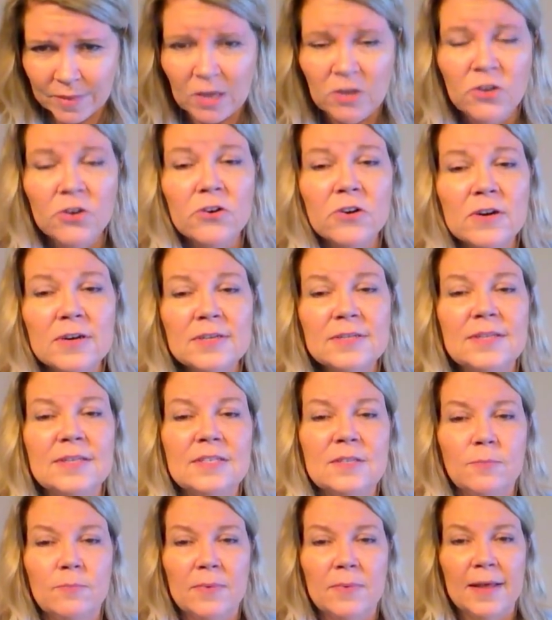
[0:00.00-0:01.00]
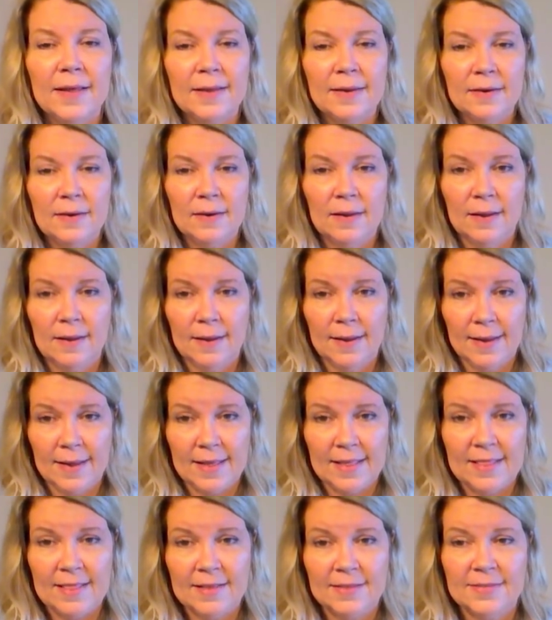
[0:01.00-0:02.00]
Uranus has been
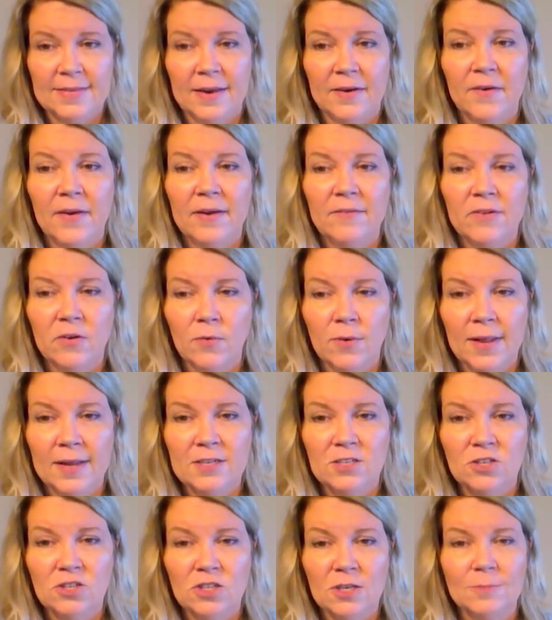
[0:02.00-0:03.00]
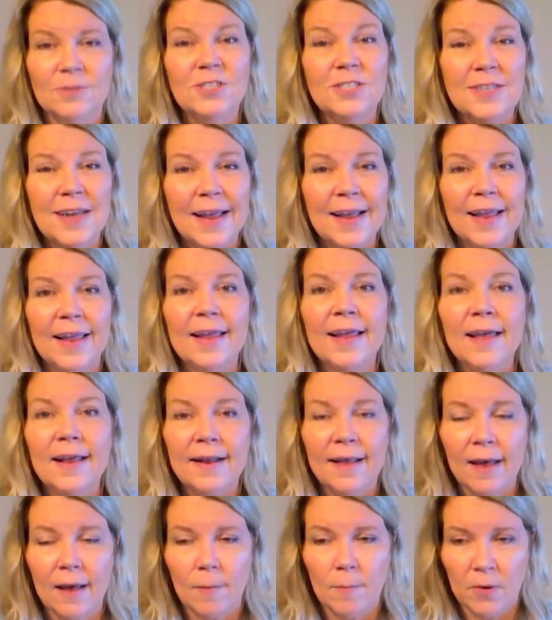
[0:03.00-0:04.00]
in this area of your relationship, shaking it
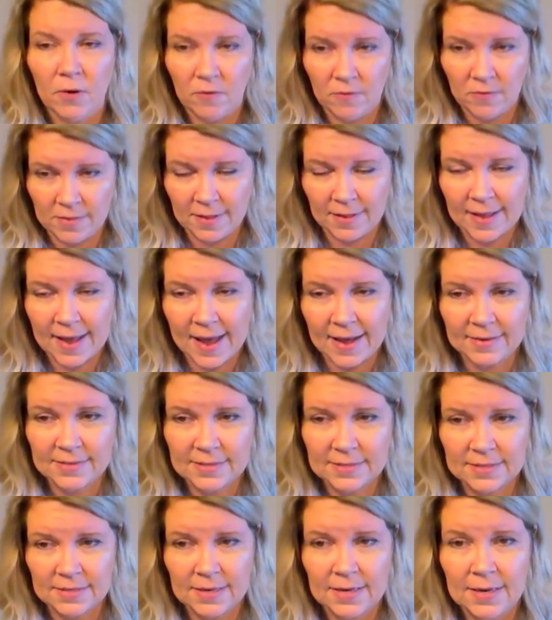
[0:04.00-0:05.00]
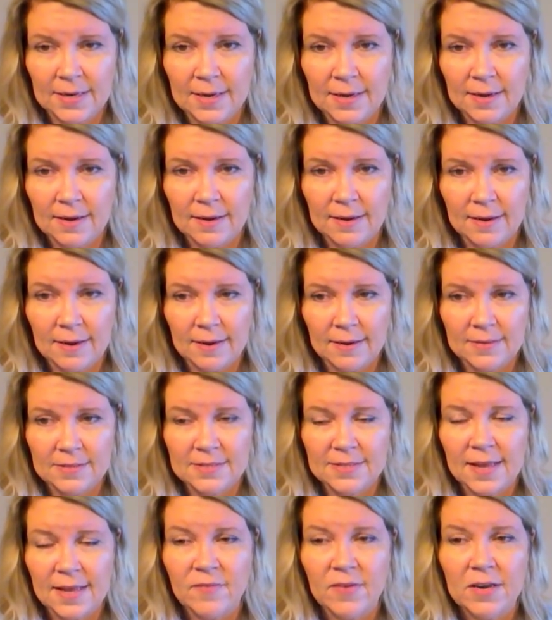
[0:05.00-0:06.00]
up over the last
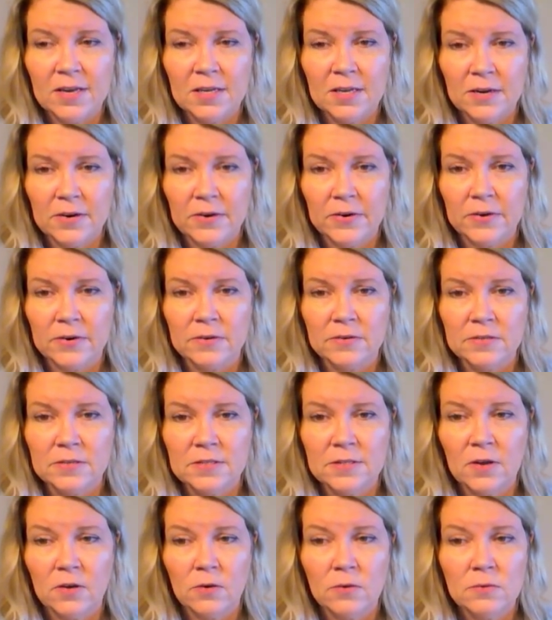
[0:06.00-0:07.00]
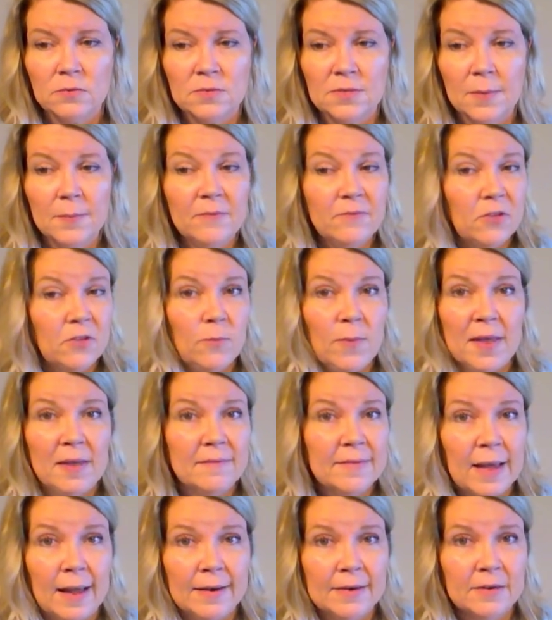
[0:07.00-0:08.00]
7 years. So some of you may
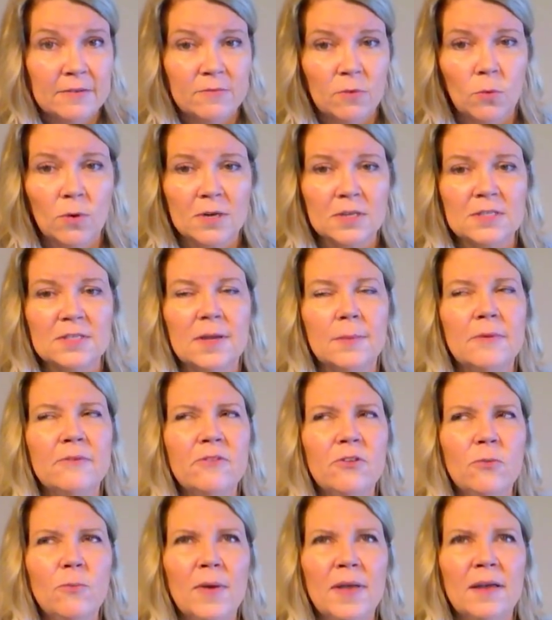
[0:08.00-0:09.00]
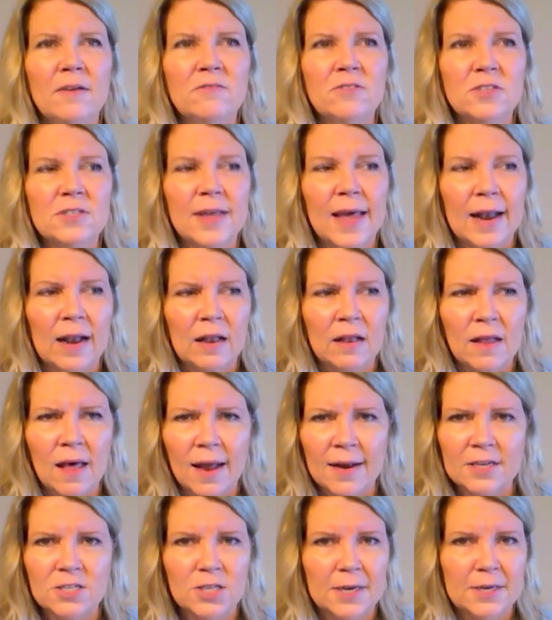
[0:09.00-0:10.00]
have gotten divorced. Some of you may have just had a
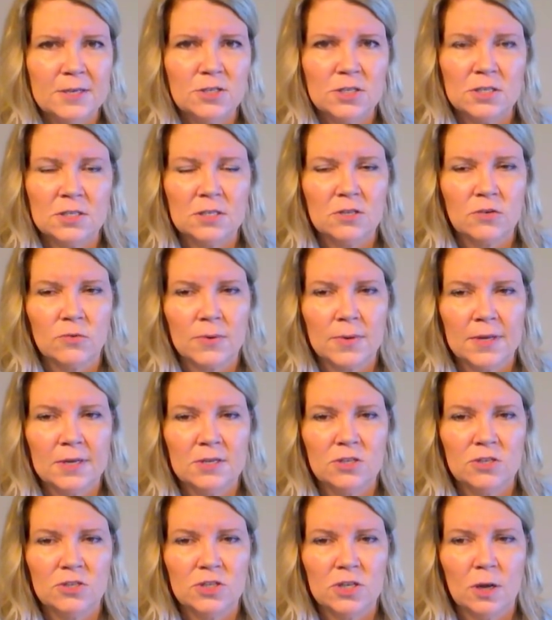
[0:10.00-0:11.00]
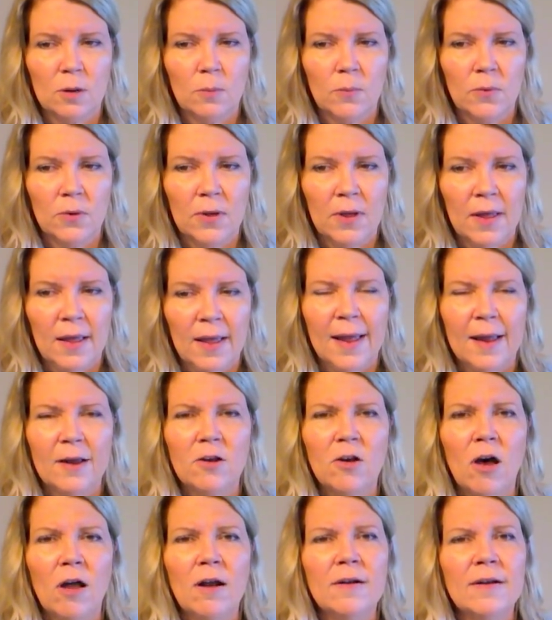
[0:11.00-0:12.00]
lot of changes in your relationship and
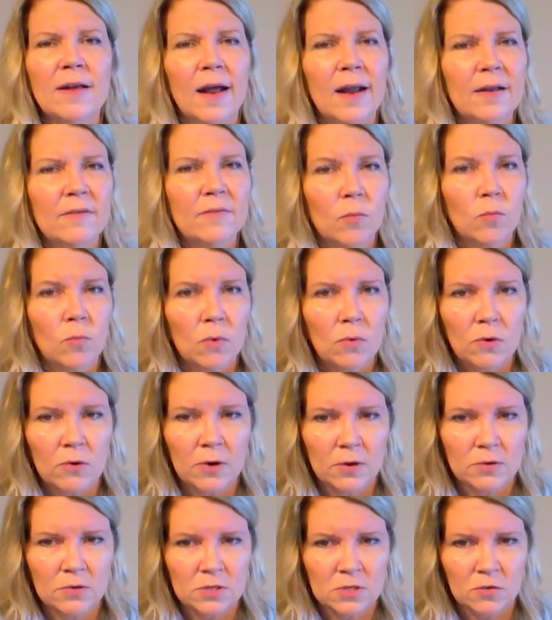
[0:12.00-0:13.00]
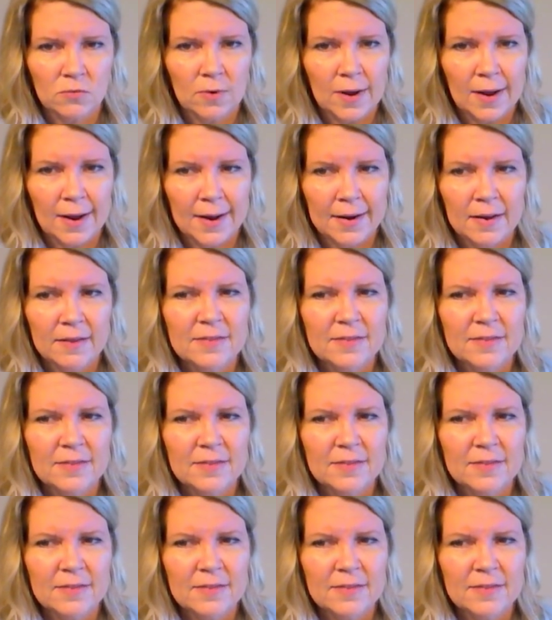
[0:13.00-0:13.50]
gone on kind of a roller coaster ride.